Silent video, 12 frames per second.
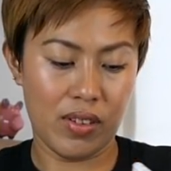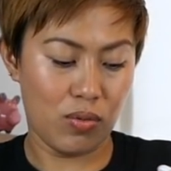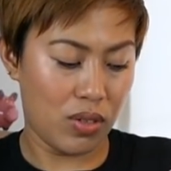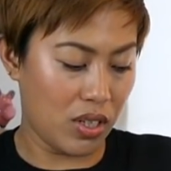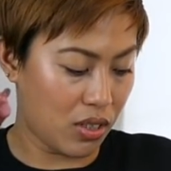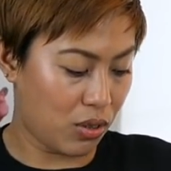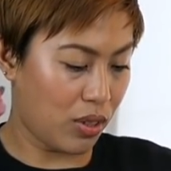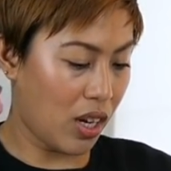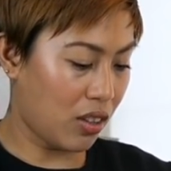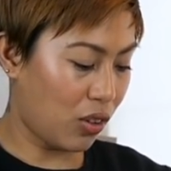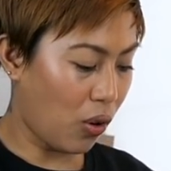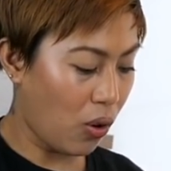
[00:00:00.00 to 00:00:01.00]
We need to
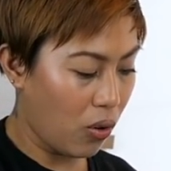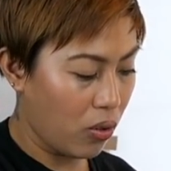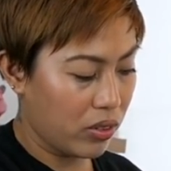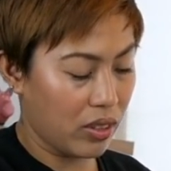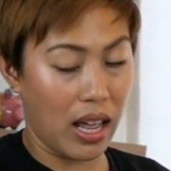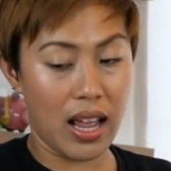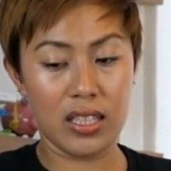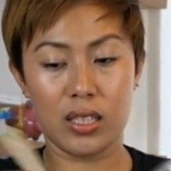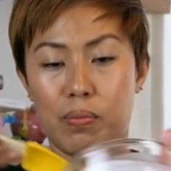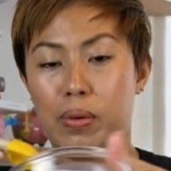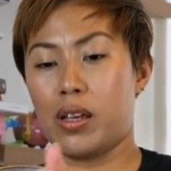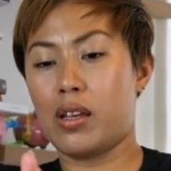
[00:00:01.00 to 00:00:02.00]
get all the
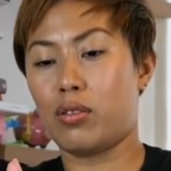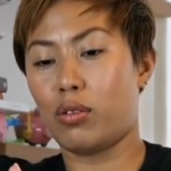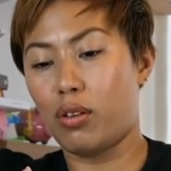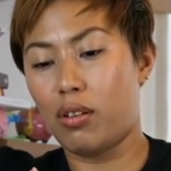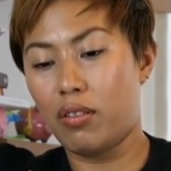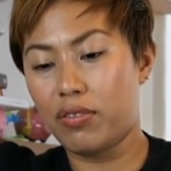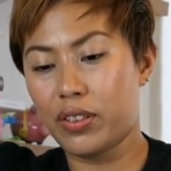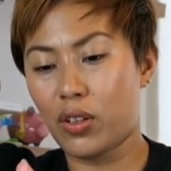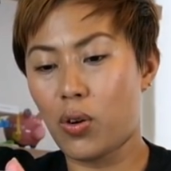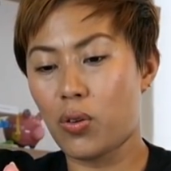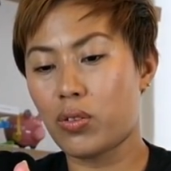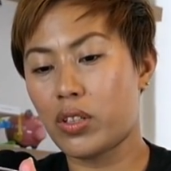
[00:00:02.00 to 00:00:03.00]
last bit of the
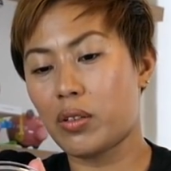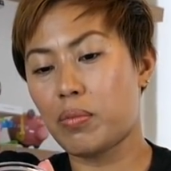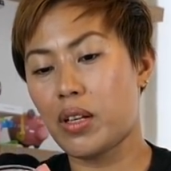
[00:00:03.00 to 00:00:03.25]
coconut